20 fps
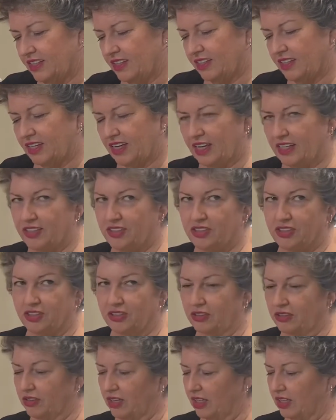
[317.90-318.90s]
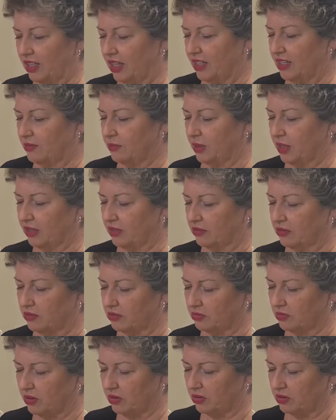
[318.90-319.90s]
I do. I like my little
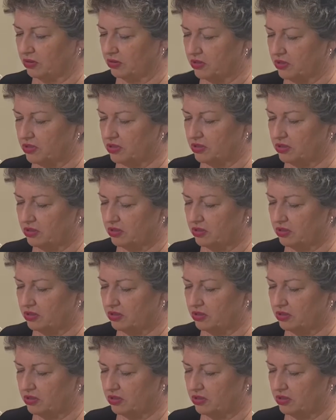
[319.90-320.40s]
rollers.